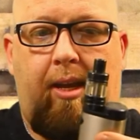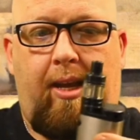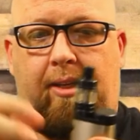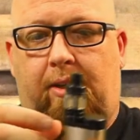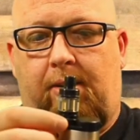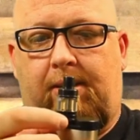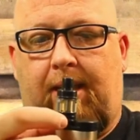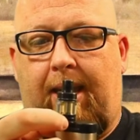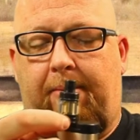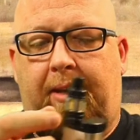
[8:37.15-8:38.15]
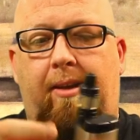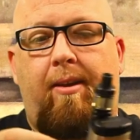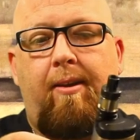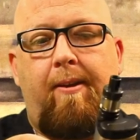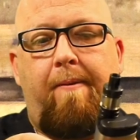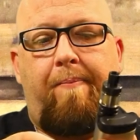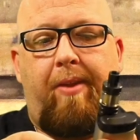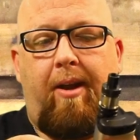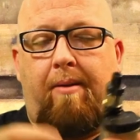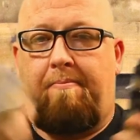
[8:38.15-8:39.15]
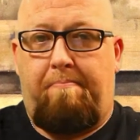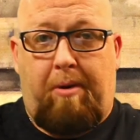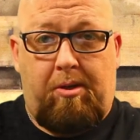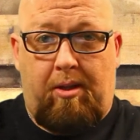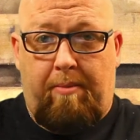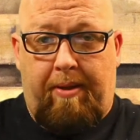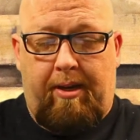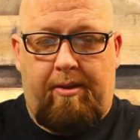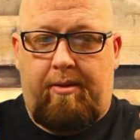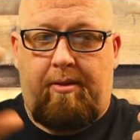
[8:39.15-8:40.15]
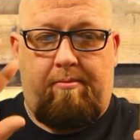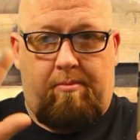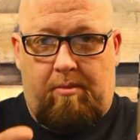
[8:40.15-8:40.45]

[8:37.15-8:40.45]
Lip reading: It's all slimy. Personal opinions,